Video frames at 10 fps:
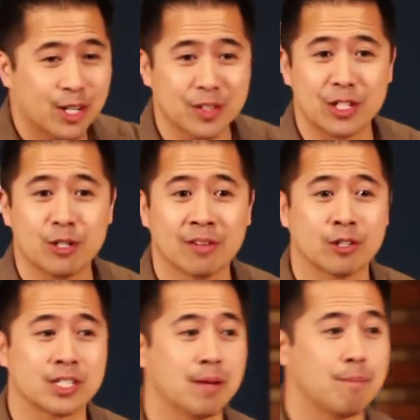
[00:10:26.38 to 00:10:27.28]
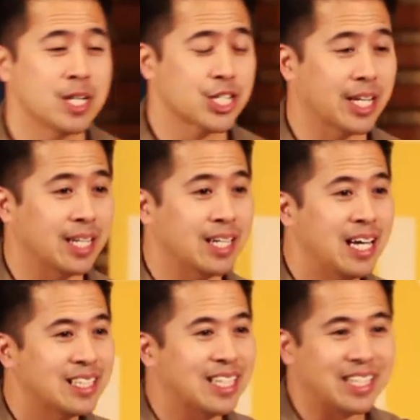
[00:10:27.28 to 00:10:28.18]
here at the University of Michigan
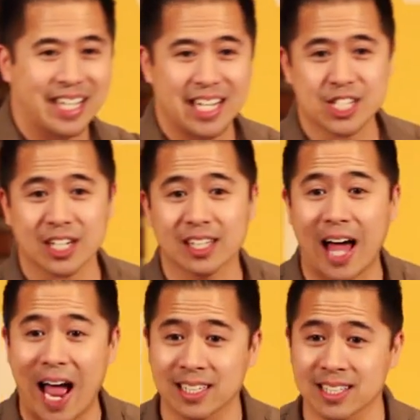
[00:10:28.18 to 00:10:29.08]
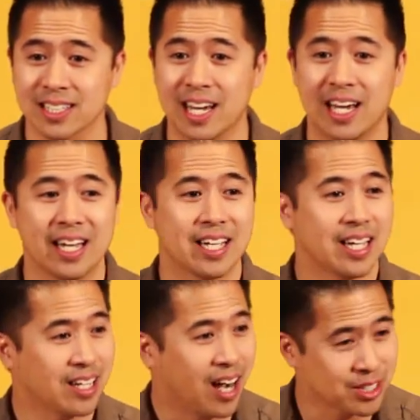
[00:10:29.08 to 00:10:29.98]
to teach a class
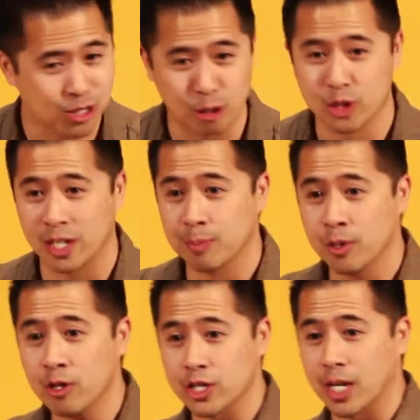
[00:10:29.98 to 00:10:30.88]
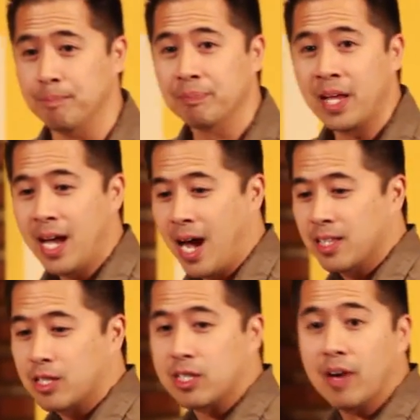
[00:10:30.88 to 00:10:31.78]
on social entrepreneurship,
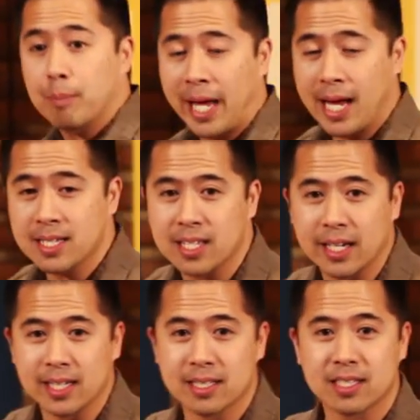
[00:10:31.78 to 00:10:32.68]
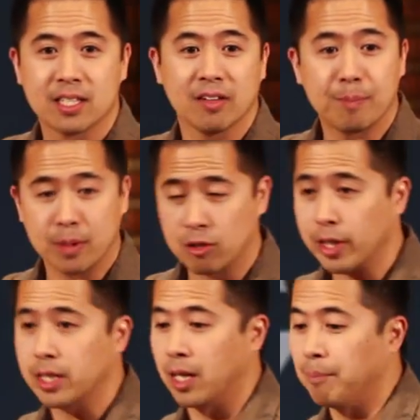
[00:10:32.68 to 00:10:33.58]
to develop case studies, to develop a
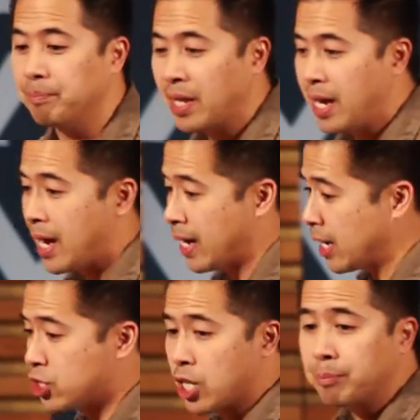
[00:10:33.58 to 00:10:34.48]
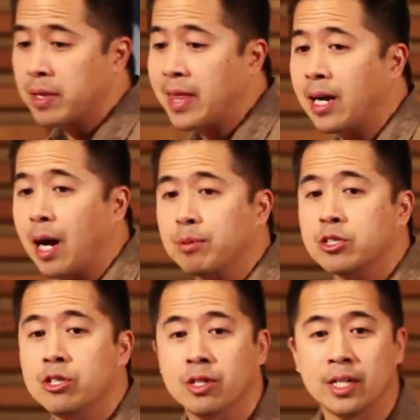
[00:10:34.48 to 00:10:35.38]
curriculum. And I jumped at that
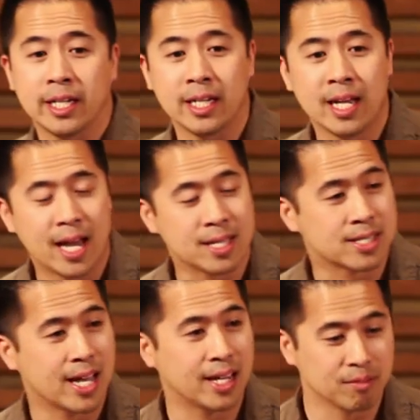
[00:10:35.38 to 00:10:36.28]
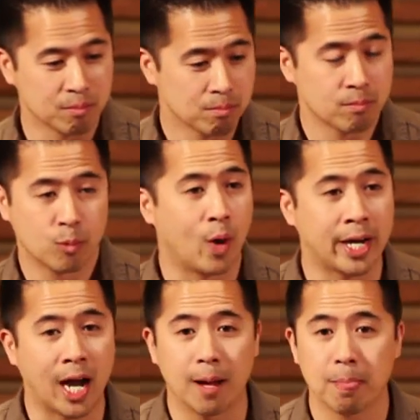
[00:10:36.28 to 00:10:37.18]
opportunity and said,
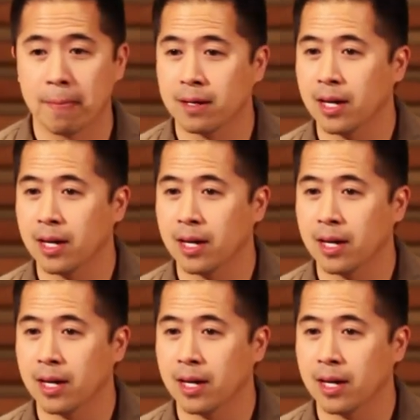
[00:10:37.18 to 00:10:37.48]
why not?